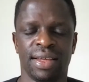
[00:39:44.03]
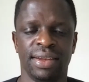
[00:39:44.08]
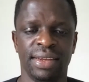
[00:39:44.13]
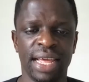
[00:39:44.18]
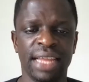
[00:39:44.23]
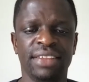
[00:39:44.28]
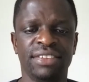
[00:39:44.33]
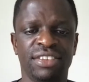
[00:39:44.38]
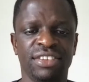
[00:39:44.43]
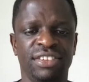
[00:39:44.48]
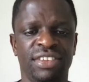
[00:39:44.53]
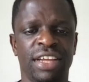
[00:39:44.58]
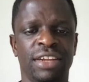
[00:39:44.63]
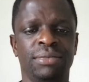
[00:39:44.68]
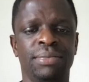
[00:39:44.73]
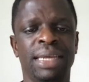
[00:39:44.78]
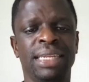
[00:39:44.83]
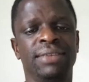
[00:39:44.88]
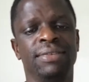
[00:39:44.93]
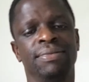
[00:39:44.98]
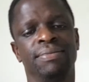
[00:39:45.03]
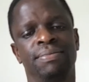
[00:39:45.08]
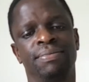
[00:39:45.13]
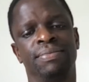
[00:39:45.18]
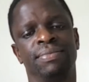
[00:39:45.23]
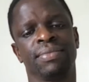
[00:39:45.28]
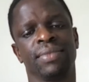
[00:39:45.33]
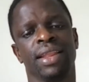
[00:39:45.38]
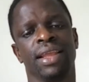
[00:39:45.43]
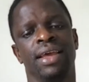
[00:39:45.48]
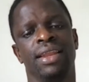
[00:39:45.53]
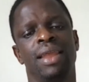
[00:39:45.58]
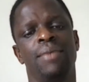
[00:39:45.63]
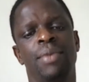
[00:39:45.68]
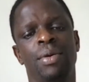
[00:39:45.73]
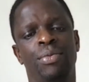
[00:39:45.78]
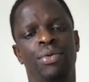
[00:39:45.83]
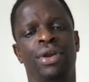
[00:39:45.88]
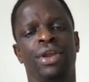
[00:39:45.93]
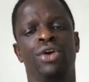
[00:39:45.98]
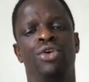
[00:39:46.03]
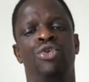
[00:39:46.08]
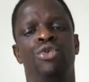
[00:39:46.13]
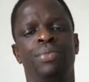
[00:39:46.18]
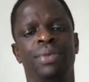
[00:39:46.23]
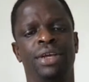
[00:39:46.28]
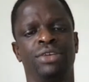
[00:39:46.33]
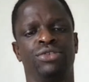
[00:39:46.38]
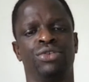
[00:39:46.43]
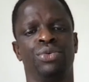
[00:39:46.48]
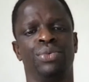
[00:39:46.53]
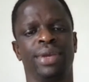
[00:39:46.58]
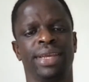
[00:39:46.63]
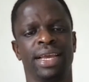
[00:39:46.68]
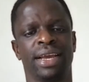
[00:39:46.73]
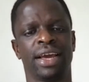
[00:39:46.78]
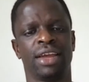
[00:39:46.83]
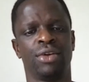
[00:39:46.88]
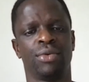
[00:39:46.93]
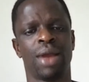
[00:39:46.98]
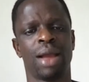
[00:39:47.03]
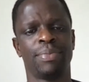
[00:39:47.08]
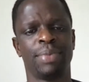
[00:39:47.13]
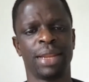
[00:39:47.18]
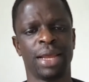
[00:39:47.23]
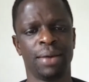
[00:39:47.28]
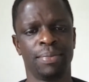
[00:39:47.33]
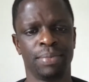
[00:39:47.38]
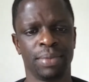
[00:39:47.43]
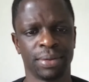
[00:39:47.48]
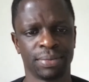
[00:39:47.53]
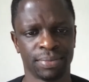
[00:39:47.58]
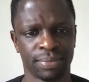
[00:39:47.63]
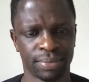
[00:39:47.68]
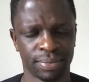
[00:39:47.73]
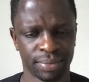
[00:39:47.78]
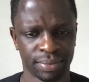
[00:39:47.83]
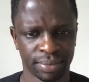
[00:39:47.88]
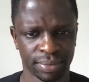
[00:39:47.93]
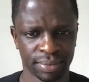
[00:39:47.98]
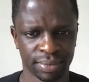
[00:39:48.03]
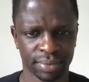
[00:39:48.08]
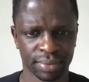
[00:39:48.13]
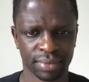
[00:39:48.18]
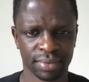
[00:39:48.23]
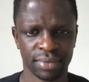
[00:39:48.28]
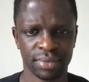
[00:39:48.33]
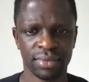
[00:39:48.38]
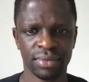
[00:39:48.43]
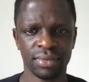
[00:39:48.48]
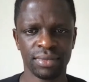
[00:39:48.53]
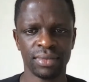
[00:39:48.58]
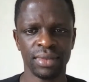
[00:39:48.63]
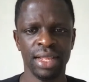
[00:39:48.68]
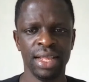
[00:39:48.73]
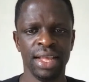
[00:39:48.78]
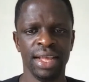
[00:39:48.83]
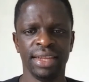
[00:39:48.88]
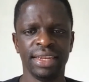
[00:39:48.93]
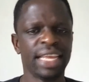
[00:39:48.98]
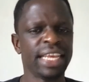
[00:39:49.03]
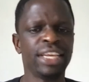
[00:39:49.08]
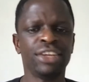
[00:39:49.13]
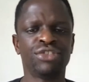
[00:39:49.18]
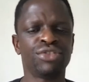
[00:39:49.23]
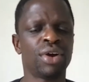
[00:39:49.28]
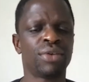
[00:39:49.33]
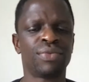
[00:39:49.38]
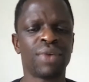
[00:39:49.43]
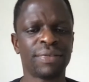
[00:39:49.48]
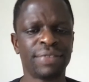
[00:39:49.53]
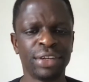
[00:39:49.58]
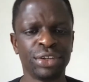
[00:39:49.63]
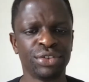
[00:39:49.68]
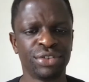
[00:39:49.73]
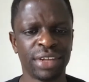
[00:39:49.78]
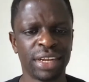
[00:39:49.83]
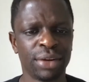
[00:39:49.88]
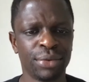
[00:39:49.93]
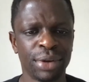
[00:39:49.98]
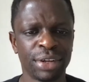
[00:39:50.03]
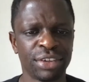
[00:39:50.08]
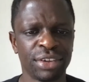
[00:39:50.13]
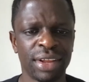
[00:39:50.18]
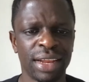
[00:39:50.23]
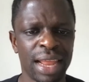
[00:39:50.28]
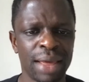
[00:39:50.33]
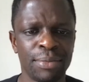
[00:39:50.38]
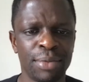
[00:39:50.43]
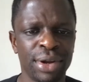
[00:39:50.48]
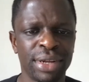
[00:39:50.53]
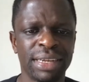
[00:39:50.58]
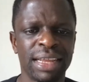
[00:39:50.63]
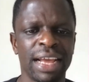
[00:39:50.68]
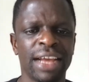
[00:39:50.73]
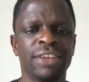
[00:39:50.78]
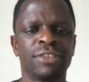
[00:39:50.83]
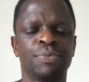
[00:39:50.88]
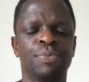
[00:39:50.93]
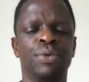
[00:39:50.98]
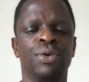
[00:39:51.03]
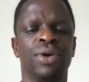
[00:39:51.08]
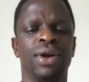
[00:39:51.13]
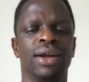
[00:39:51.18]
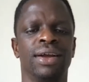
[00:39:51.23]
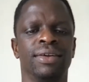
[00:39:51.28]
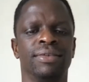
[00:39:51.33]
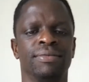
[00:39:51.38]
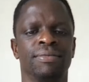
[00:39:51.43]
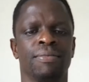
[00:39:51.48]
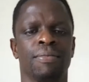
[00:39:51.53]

Ladies and gentlemen, let me bring it home here so we can kind of wrap it up. The issue of revenue generation in Liberian diaspora